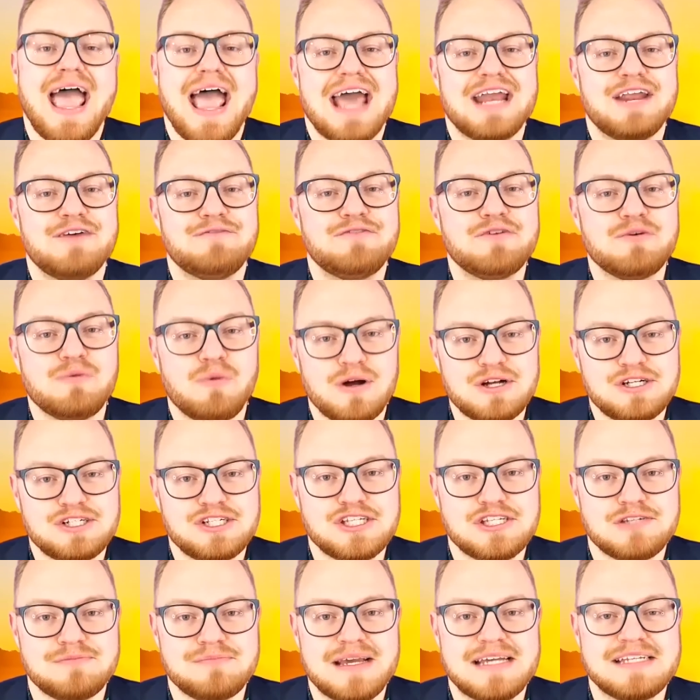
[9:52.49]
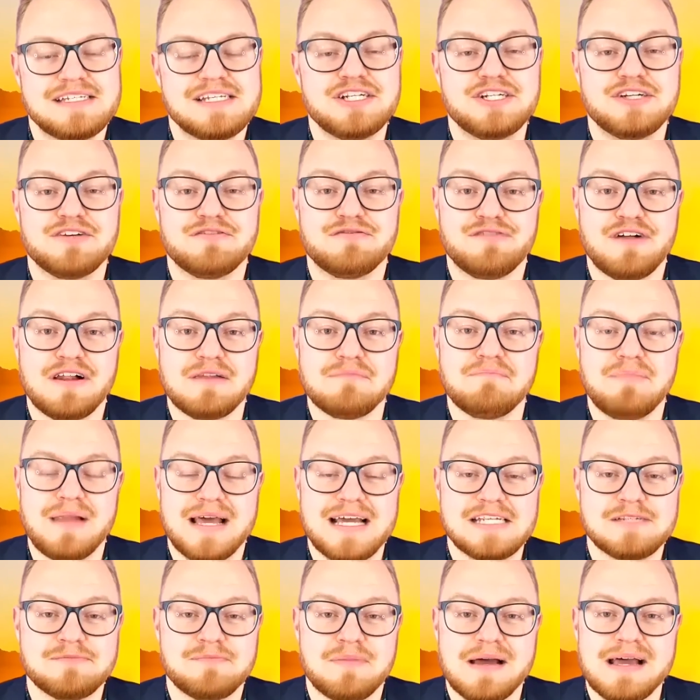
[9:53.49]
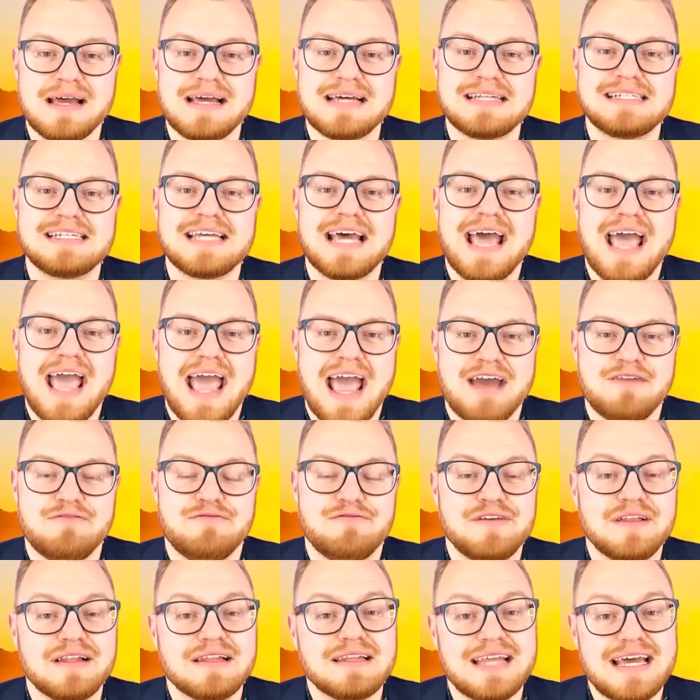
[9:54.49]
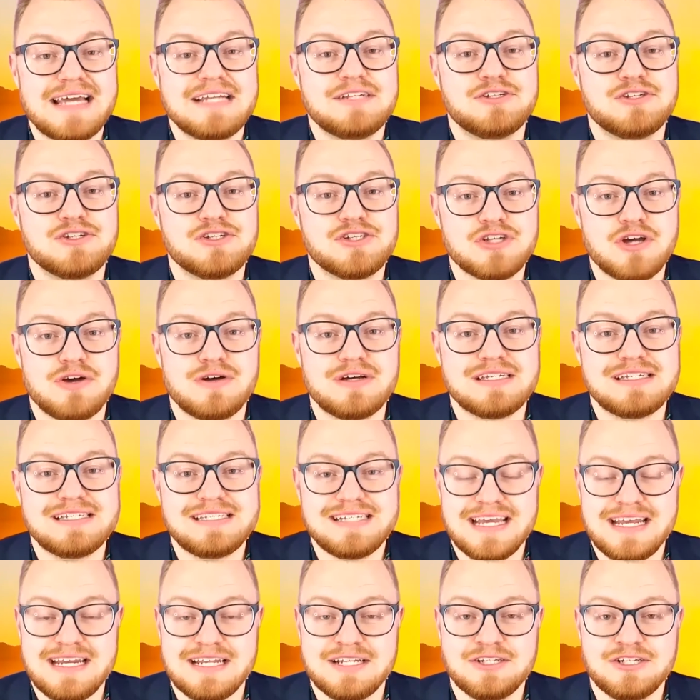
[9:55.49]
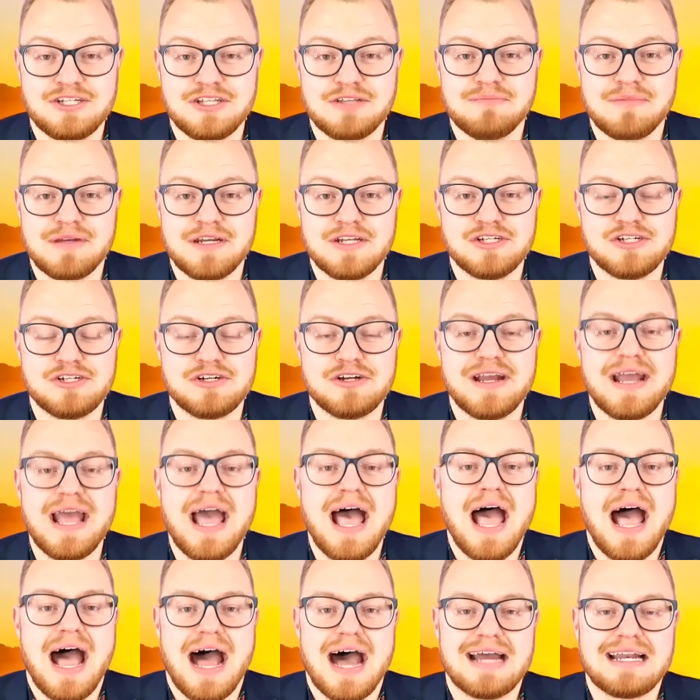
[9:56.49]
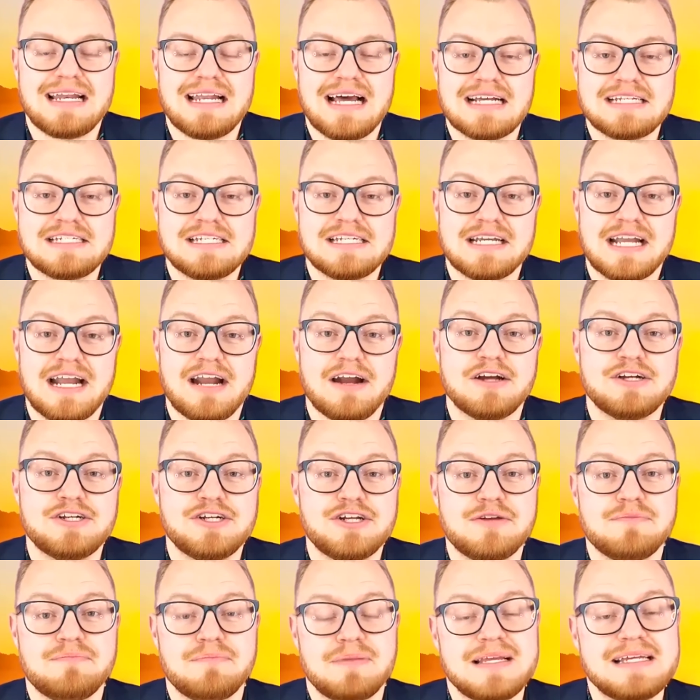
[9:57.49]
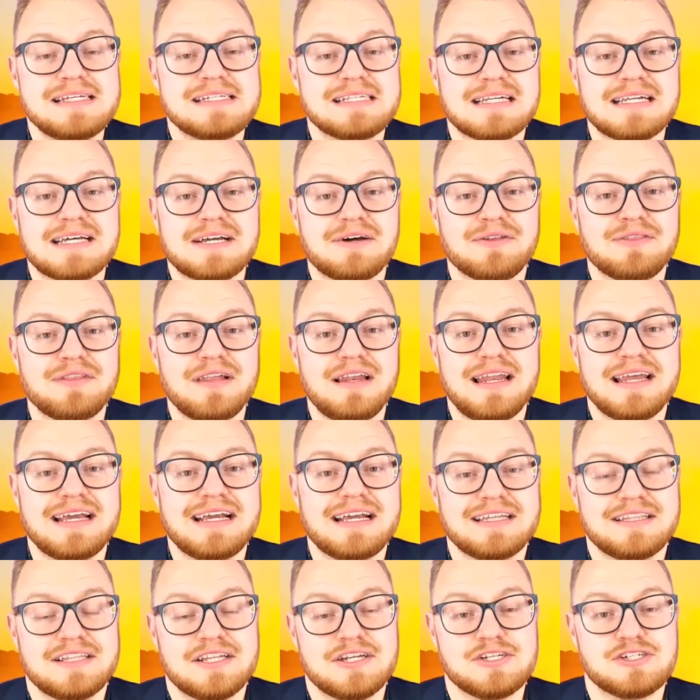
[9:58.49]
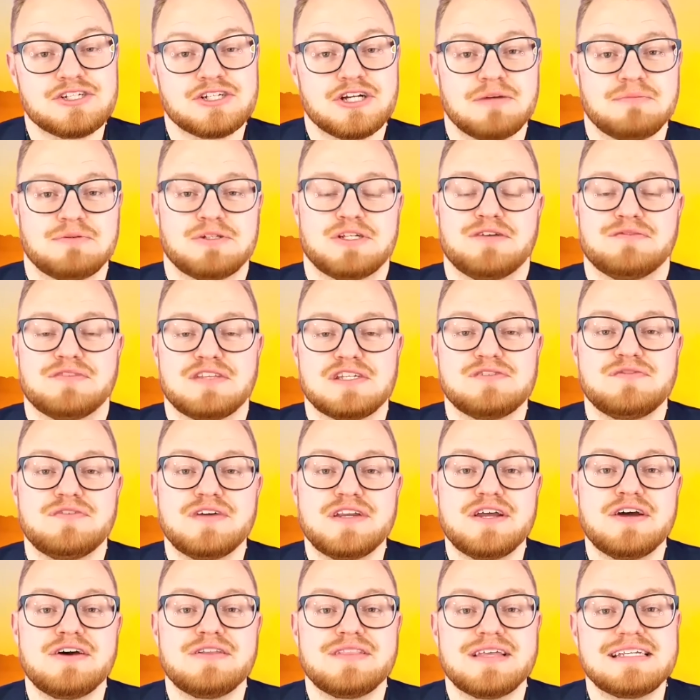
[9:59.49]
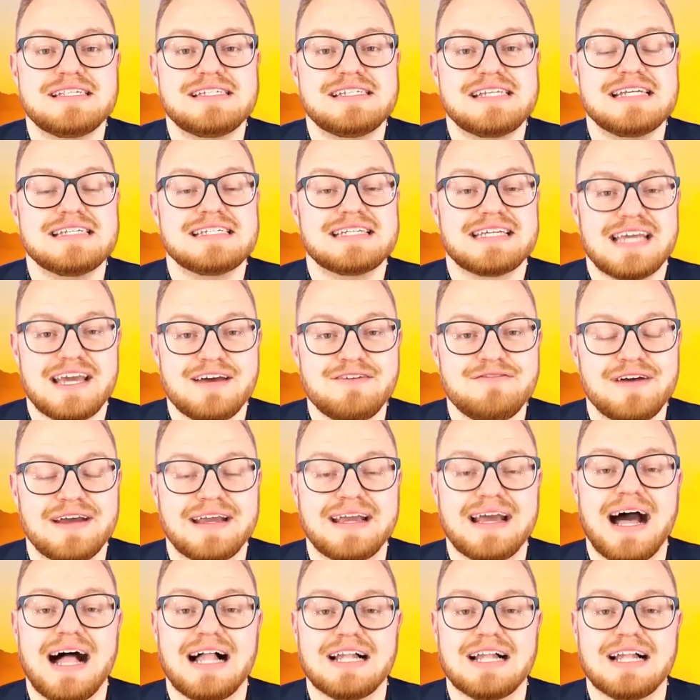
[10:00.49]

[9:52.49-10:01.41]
And if you watch this message and felt blessed by it and feel led to sow a seed into the ministry, I'd like to encourage you to please click on the link in the description of this video that says giving.